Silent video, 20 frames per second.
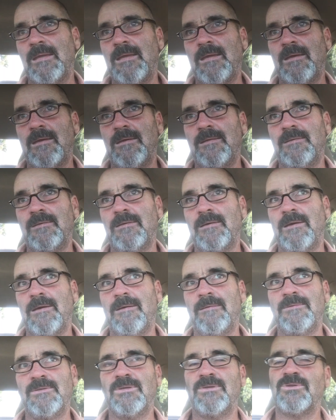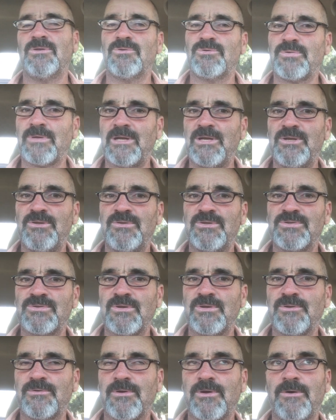And you know, don't try to do this
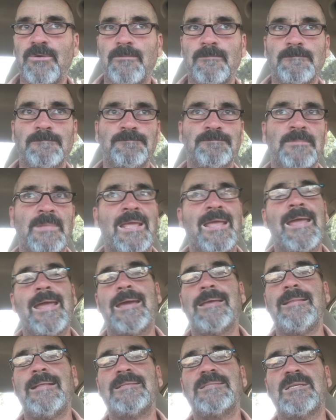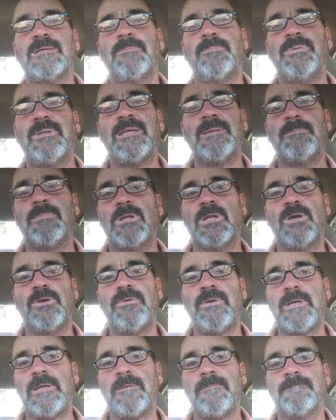on your own. And that's complete
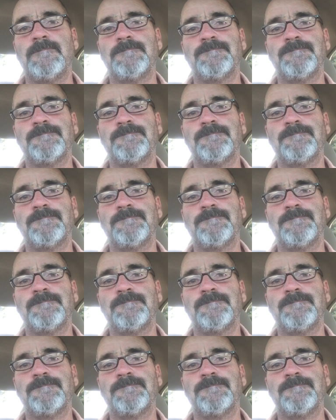baloney.